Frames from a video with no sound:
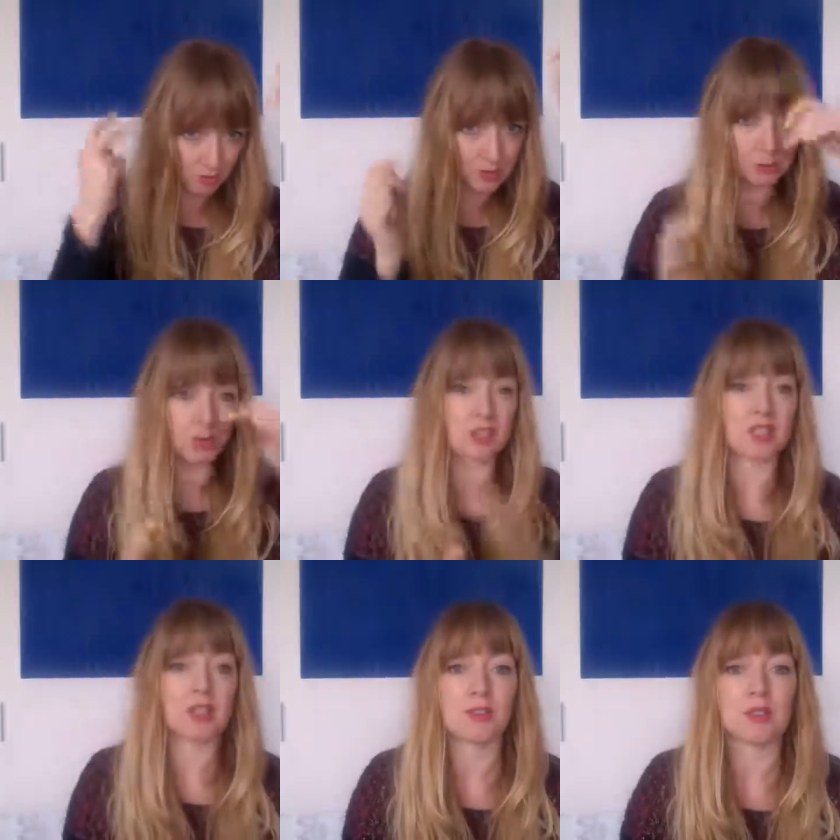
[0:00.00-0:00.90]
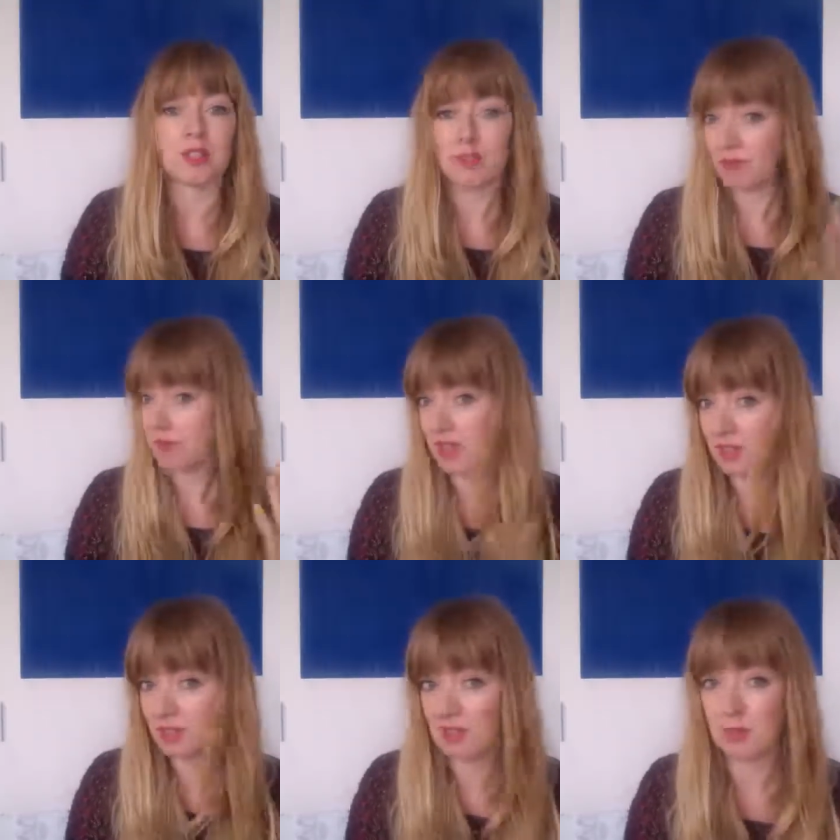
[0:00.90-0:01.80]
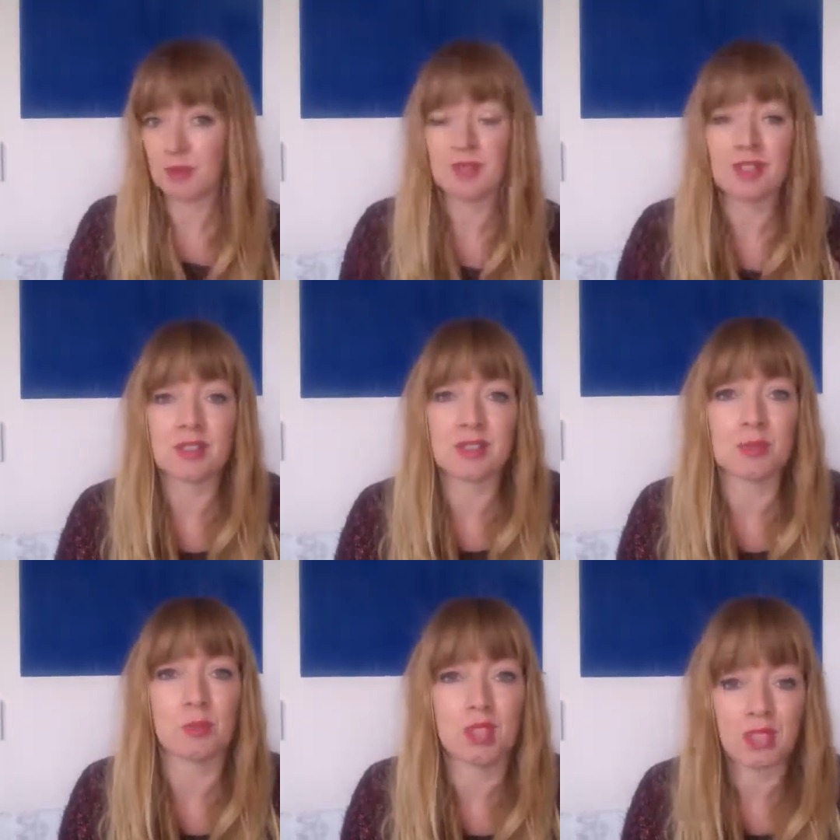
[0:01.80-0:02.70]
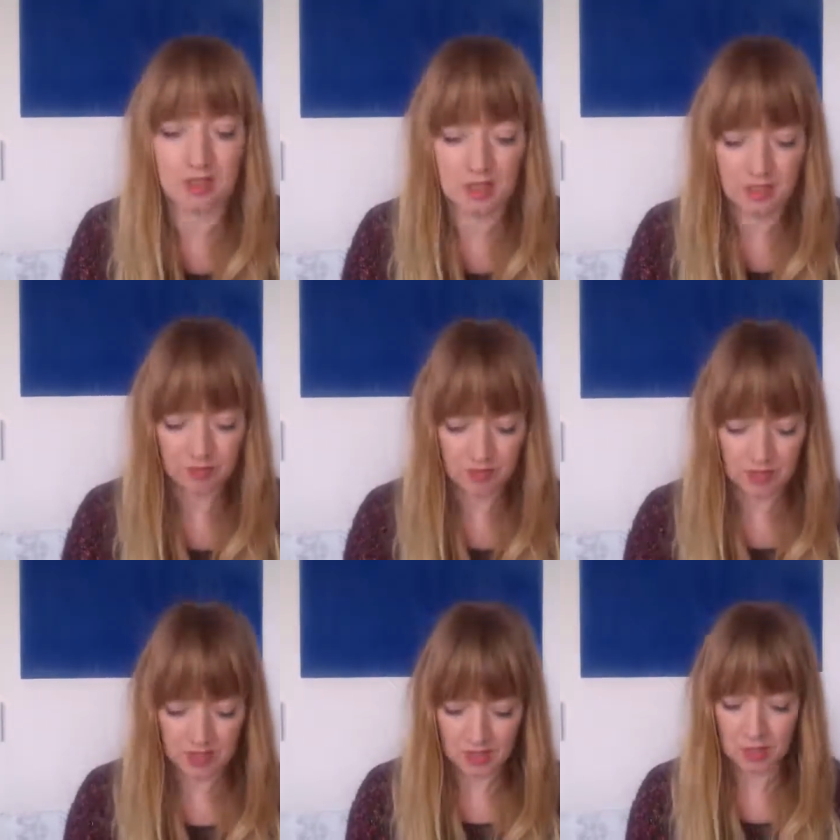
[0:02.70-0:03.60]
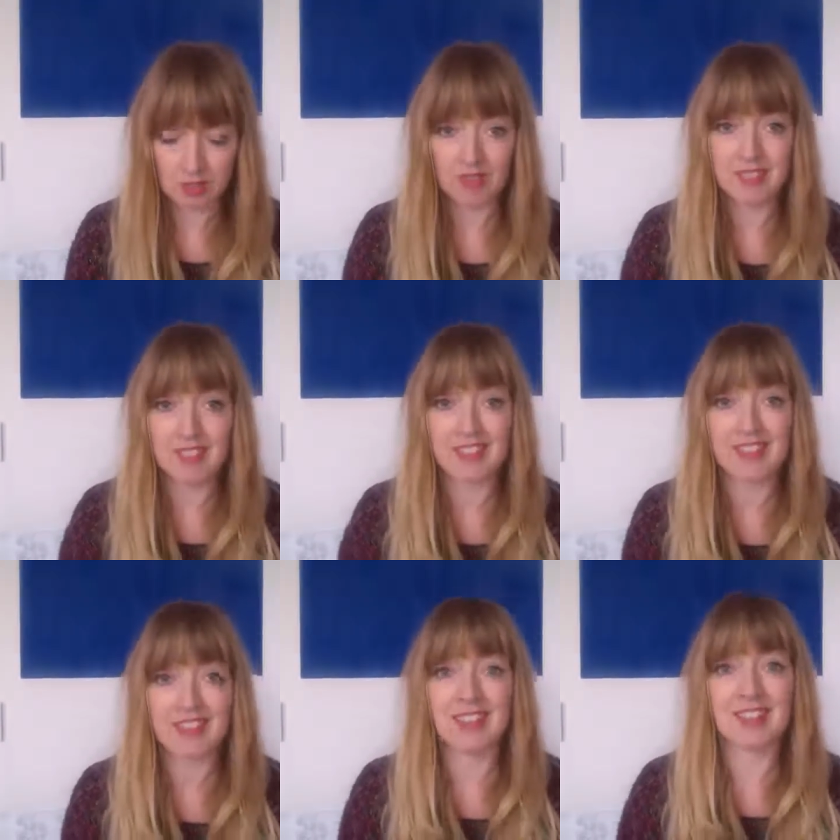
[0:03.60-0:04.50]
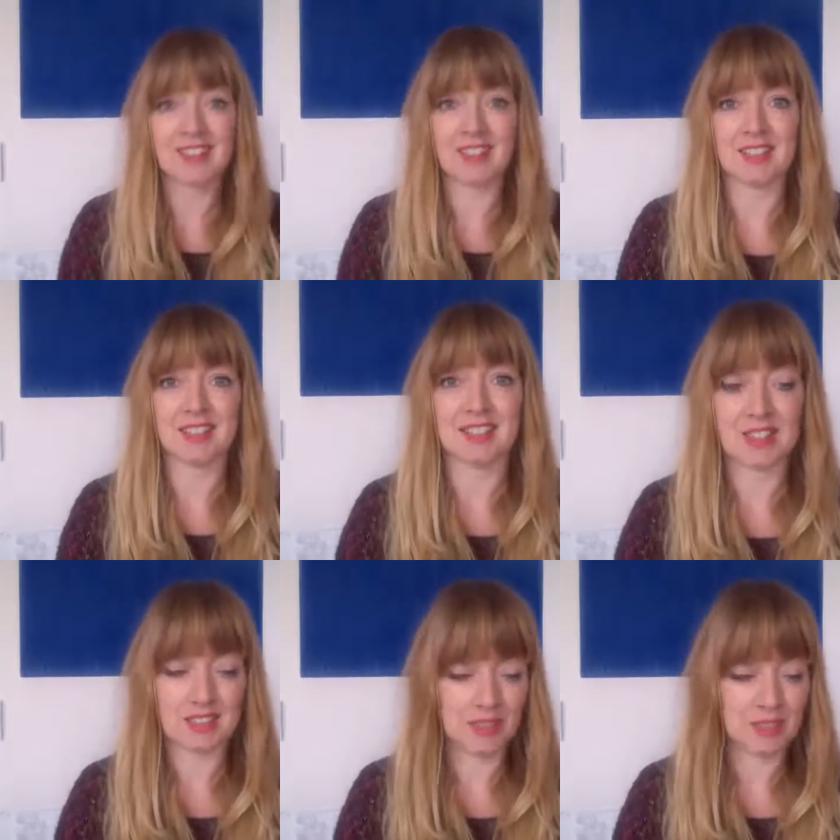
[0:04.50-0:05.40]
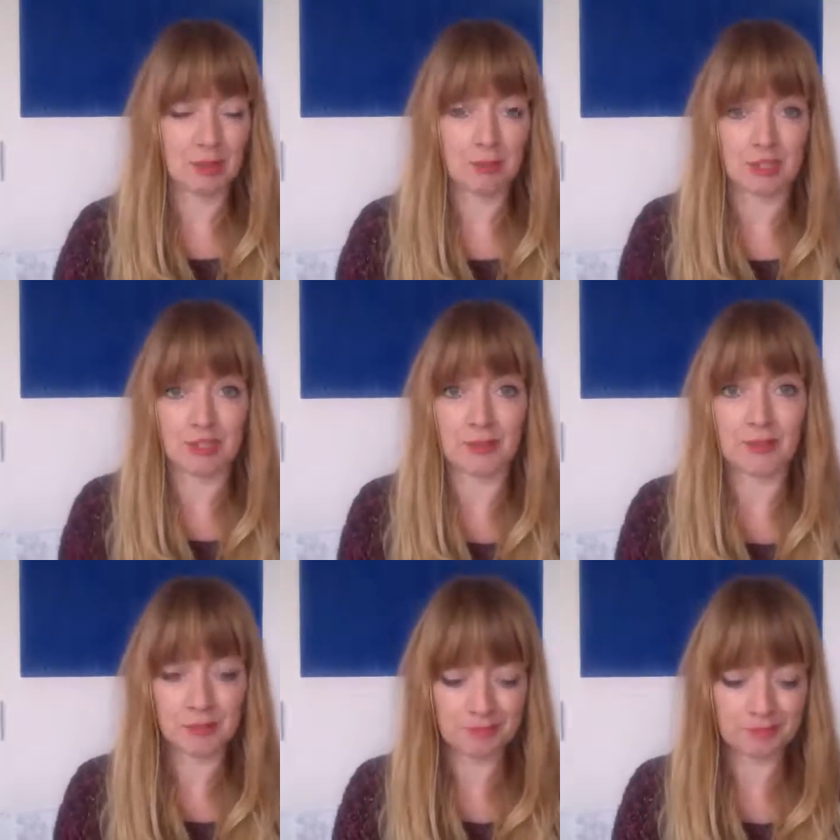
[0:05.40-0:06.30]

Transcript: and brush it out, and I used it on my fringe this morning. So I really like that, and it's nice and cheap and cheerful.